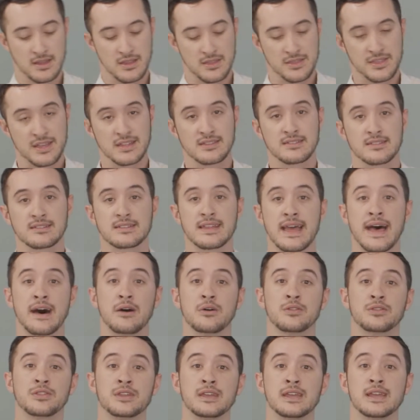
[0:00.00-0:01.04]
This is
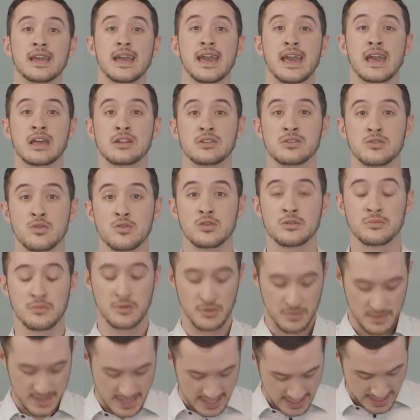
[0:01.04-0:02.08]
healthy and normal
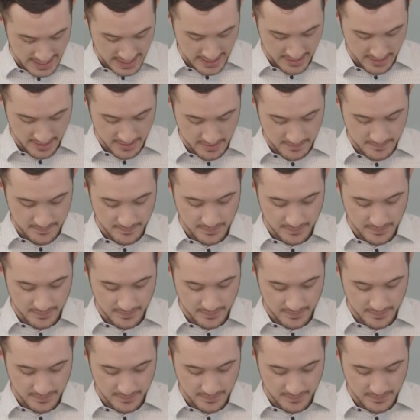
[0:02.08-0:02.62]
right here.